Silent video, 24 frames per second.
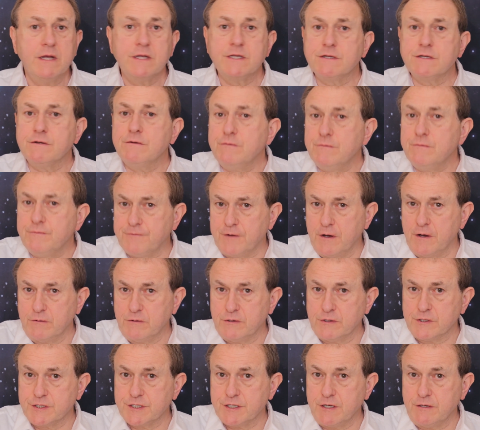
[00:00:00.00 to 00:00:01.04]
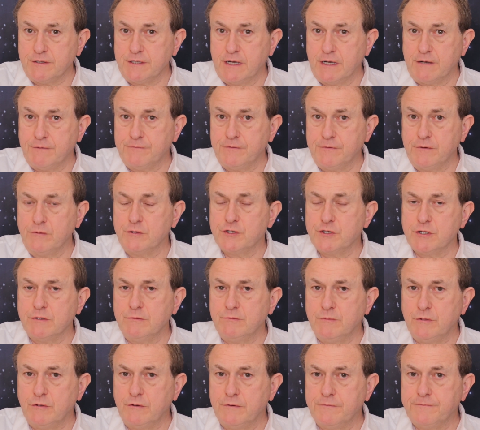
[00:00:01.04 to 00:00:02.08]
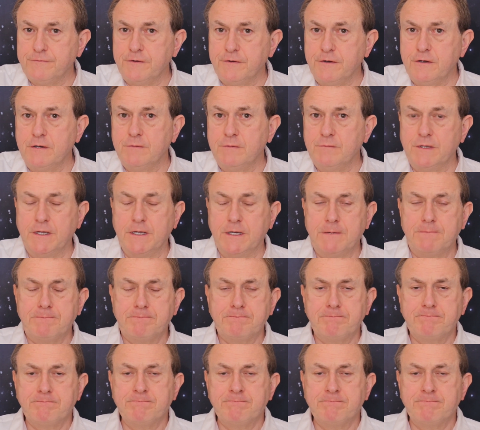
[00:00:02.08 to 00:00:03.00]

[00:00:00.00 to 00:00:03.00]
to focus on that future more firmly.